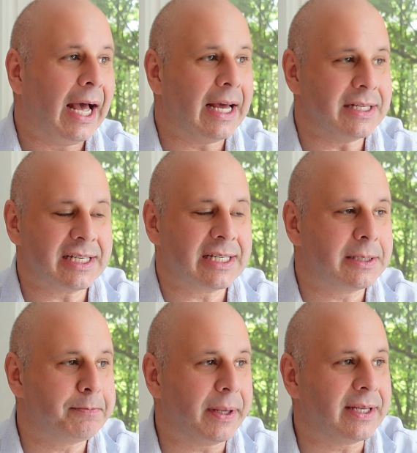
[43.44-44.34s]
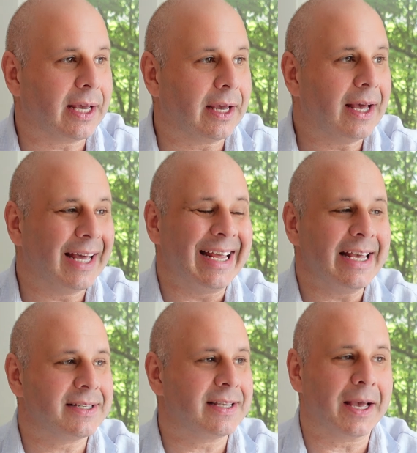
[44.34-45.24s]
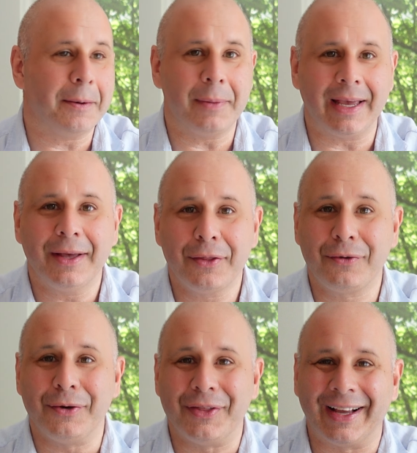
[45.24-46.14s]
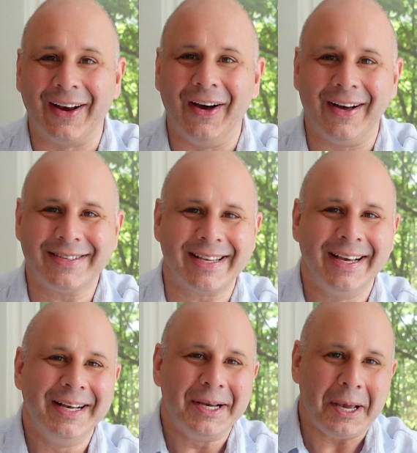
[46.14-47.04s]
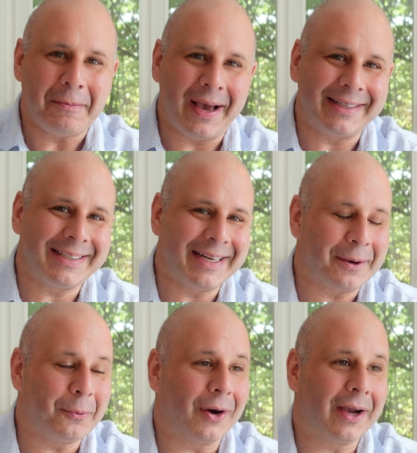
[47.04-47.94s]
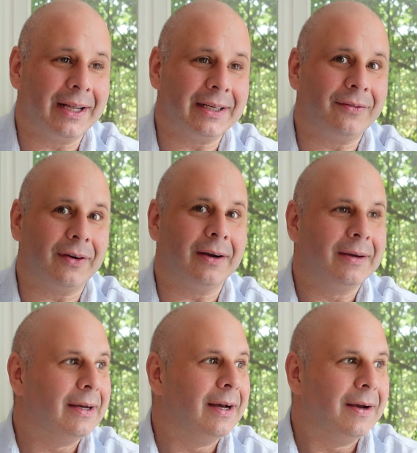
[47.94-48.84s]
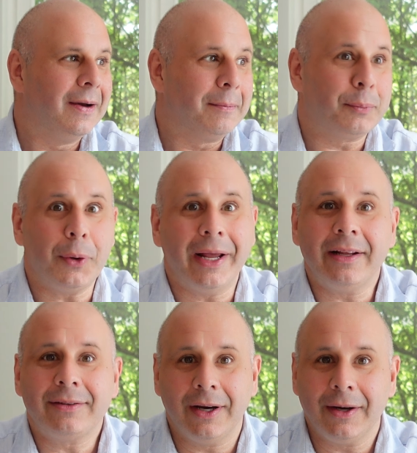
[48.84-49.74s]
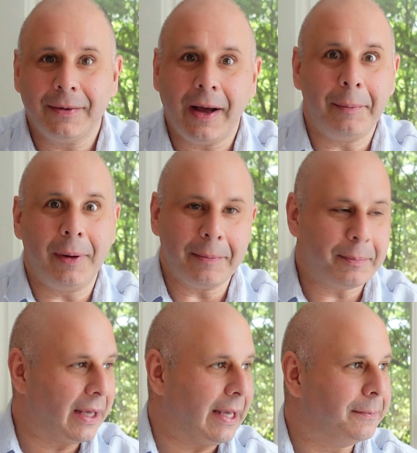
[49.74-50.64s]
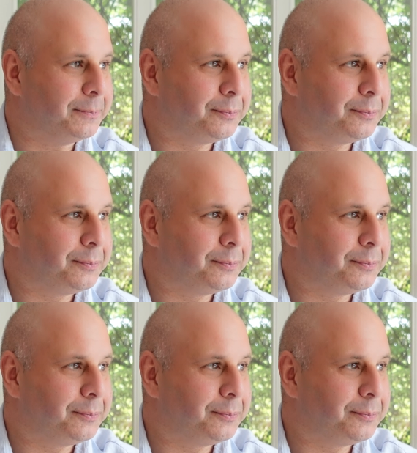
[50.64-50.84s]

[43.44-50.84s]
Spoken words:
and spitting and hissing at me through the glass, imagining what kind of a predator I might be.